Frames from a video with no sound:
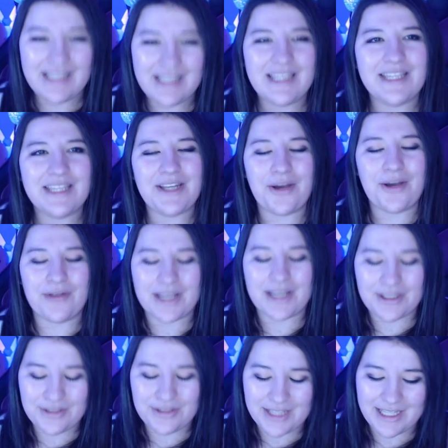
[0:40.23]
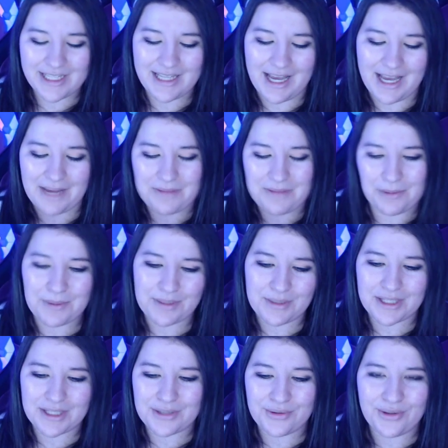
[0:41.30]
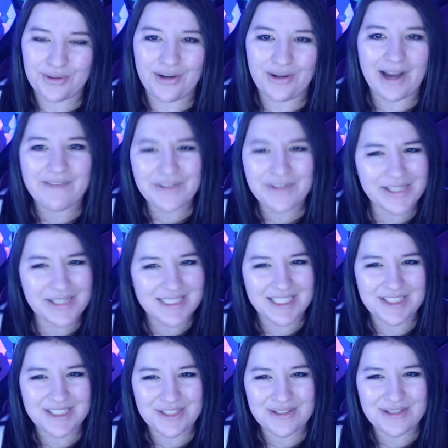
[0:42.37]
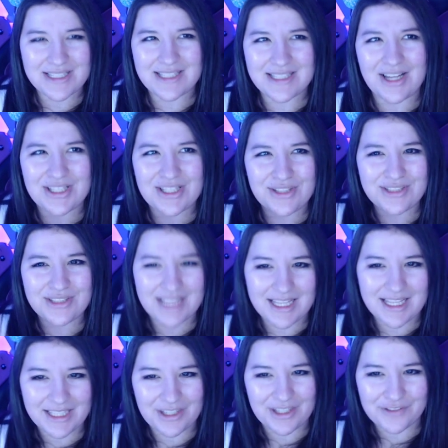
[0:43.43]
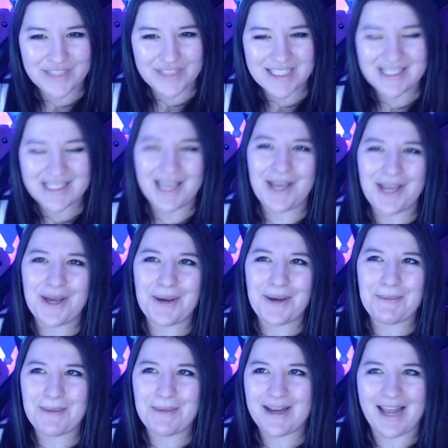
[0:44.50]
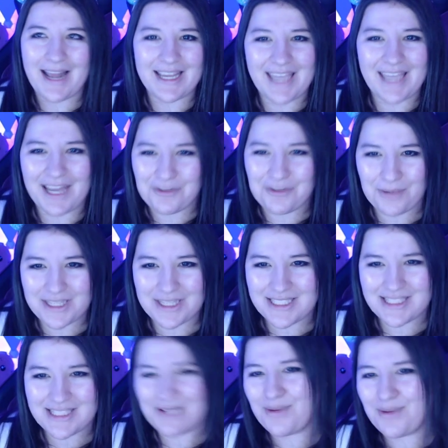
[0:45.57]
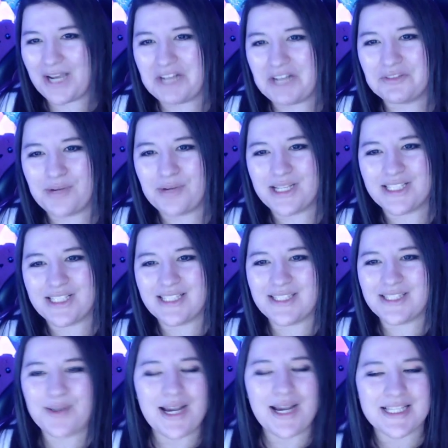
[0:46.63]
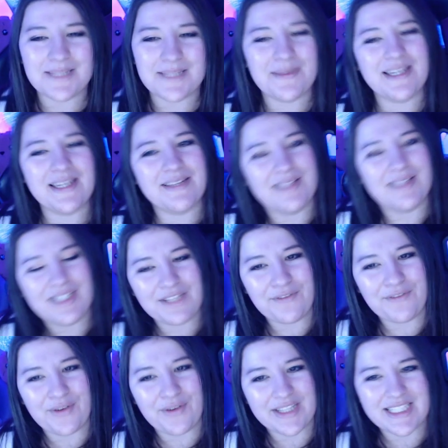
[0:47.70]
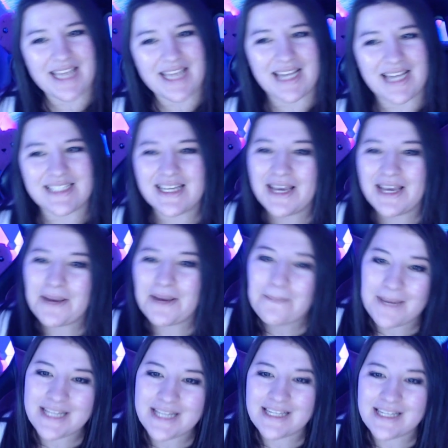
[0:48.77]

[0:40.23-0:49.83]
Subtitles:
include it. That'll be really cool. I'm very excited to do this. Also slightly nervous, but I can't wait to see what kind of questions you ask me. Looking forward to that. But